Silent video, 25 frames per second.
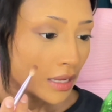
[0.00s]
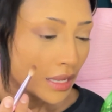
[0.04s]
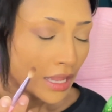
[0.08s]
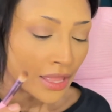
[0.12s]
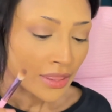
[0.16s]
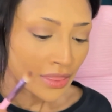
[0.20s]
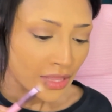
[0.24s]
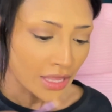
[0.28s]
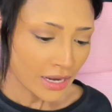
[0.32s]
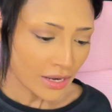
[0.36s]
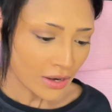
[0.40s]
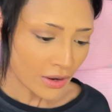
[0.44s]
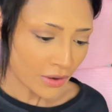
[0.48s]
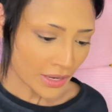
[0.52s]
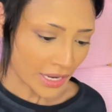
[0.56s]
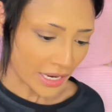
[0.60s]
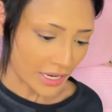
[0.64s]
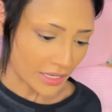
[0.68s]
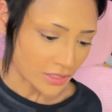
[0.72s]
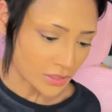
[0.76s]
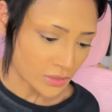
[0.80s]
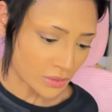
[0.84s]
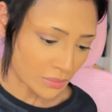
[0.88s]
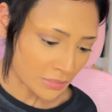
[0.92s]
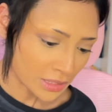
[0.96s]
And then, okay,
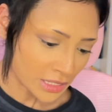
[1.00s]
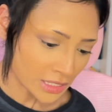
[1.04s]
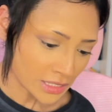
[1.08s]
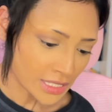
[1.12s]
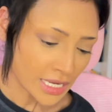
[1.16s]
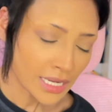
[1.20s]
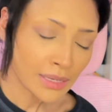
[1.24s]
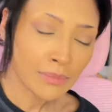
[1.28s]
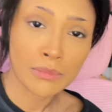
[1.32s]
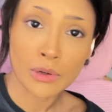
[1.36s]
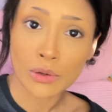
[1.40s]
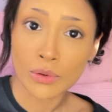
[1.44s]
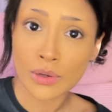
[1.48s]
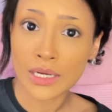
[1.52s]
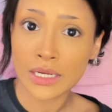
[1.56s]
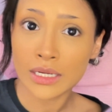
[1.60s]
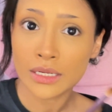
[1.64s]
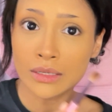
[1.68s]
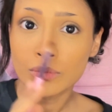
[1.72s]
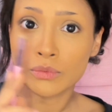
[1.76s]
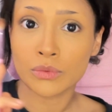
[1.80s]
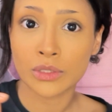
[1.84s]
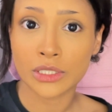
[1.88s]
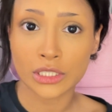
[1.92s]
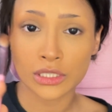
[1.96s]
so I'm gonna take Mocha,
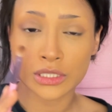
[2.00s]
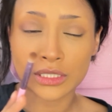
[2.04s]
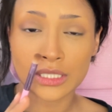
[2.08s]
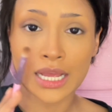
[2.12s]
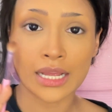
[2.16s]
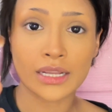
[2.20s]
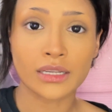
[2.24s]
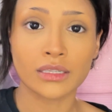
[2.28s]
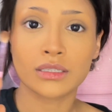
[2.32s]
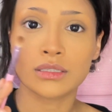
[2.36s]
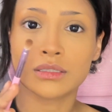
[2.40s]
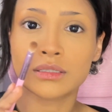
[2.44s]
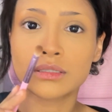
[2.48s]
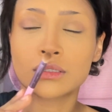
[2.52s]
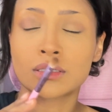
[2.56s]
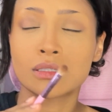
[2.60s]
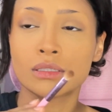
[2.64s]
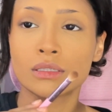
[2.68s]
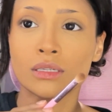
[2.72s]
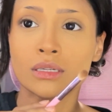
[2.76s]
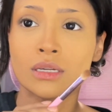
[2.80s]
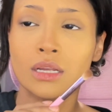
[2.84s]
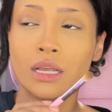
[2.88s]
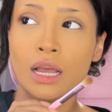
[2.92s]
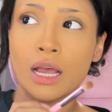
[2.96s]
which is that
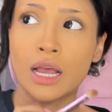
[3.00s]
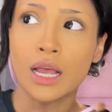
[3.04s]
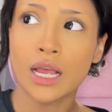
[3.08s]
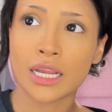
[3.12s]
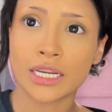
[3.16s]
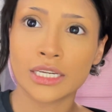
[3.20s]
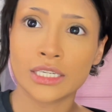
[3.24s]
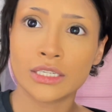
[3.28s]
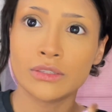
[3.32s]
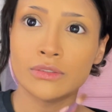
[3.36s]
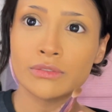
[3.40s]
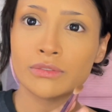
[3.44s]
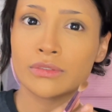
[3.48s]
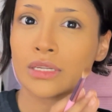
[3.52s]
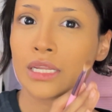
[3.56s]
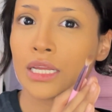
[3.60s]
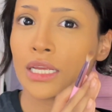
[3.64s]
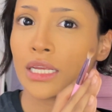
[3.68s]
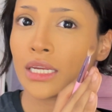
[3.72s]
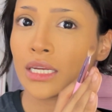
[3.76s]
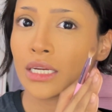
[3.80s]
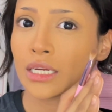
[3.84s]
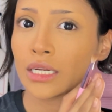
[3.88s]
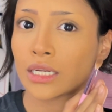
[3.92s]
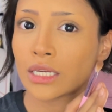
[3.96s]
kind of
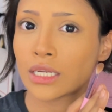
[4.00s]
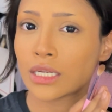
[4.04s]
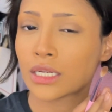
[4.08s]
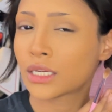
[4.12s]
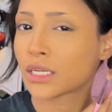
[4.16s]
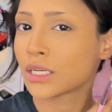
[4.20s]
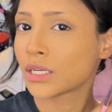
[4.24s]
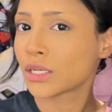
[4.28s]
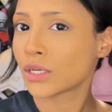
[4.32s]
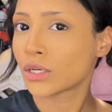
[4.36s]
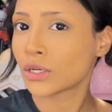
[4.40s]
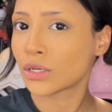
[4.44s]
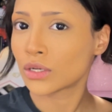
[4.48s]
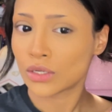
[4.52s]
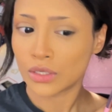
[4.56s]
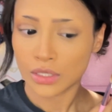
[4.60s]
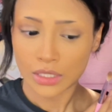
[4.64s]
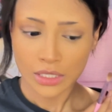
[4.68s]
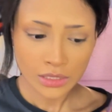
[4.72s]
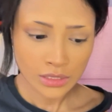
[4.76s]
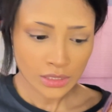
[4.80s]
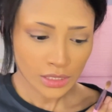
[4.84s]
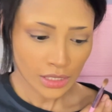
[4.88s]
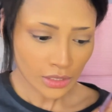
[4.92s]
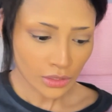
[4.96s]
like,
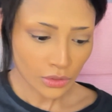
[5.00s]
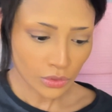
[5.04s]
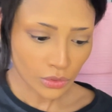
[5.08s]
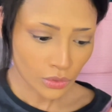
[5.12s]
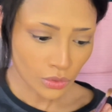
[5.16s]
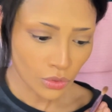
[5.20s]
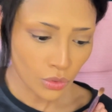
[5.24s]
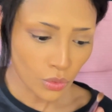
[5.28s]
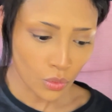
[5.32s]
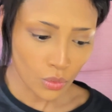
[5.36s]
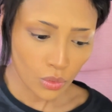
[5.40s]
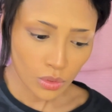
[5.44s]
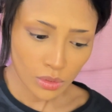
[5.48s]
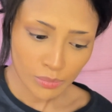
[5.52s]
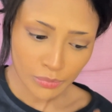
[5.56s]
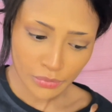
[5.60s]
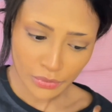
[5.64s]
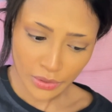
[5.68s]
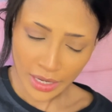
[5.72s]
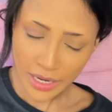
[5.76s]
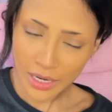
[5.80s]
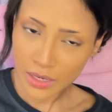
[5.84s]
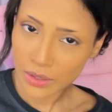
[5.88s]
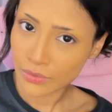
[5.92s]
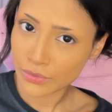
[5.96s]
it's like a cool
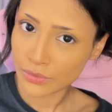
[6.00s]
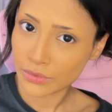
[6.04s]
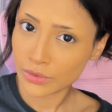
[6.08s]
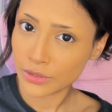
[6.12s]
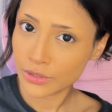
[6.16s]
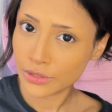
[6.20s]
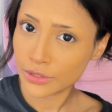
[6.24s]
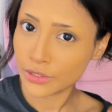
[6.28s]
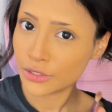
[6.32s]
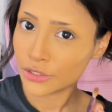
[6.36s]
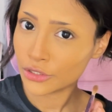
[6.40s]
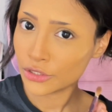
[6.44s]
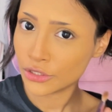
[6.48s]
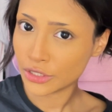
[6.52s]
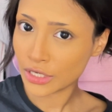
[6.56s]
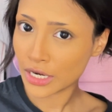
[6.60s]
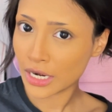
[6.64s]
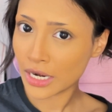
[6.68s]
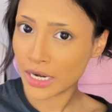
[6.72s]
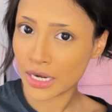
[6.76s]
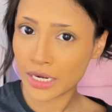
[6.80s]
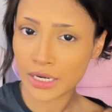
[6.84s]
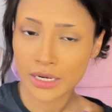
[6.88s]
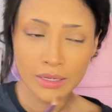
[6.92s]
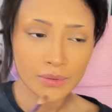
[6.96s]
brown
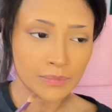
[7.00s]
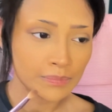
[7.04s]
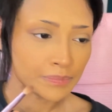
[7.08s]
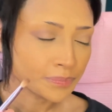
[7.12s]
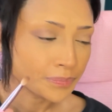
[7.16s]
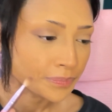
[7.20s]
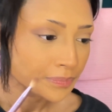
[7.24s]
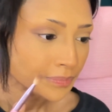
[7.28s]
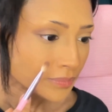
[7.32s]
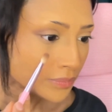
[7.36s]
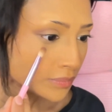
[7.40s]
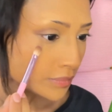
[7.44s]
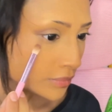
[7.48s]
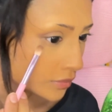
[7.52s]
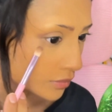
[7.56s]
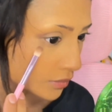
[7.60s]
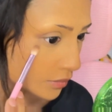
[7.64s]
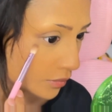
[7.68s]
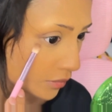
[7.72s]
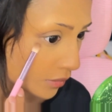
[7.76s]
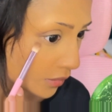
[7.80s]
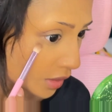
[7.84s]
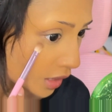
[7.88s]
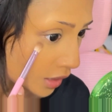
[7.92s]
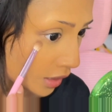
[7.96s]
shade,
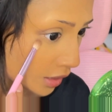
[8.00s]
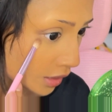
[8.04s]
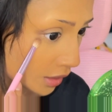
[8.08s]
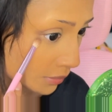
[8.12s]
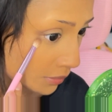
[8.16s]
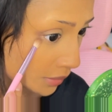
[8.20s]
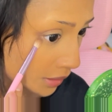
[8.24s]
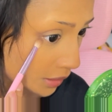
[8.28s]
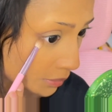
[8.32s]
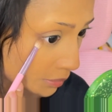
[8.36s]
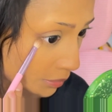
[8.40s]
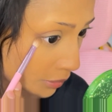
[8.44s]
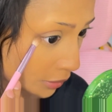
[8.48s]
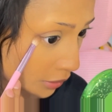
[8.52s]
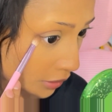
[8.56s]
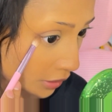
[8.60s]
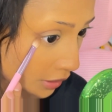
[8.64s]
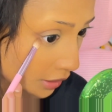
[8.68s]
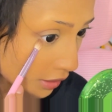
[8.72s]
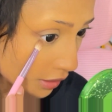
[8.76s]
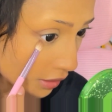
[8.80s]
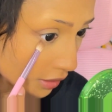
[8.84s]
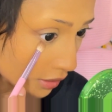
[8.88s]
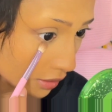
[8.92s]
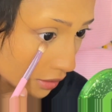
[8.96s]
and I'm gonna put
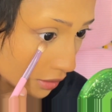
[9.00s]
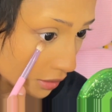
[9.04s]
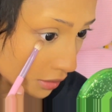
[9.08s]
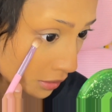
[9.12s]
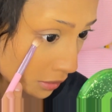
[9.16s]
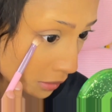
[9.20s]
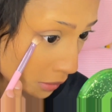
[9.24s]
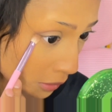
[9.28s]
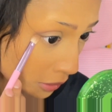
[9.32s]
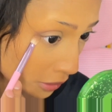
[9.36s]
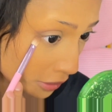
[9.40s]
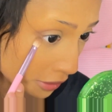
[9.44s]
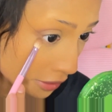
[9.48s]
it under